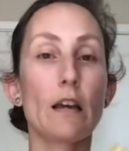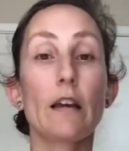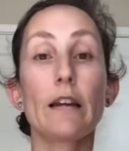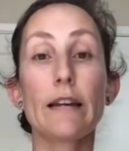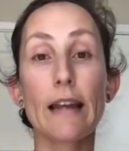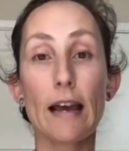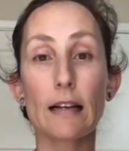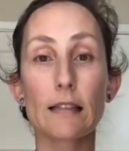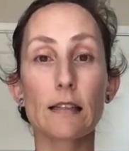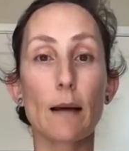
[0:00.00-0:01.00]

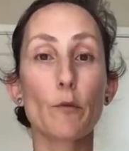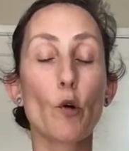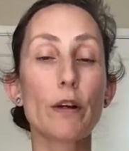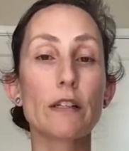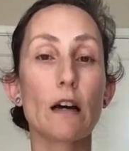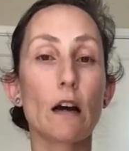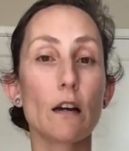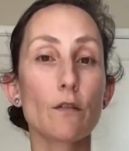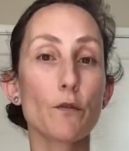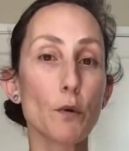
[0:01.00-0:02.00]
Next, I'm going to
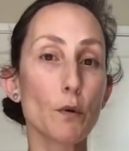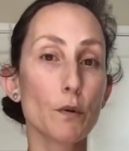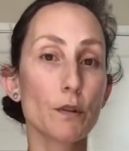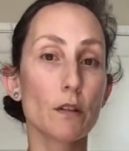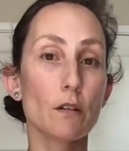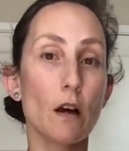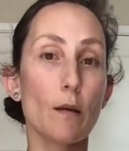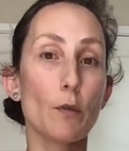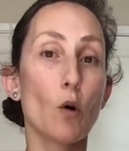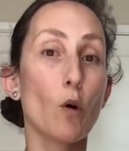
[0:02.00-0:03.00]
unfold
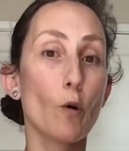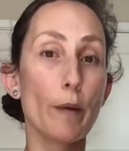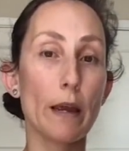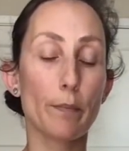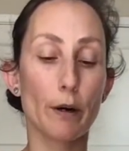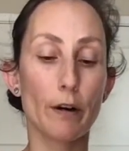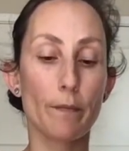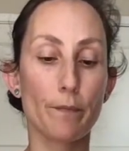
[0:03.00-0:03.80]
the whole paper,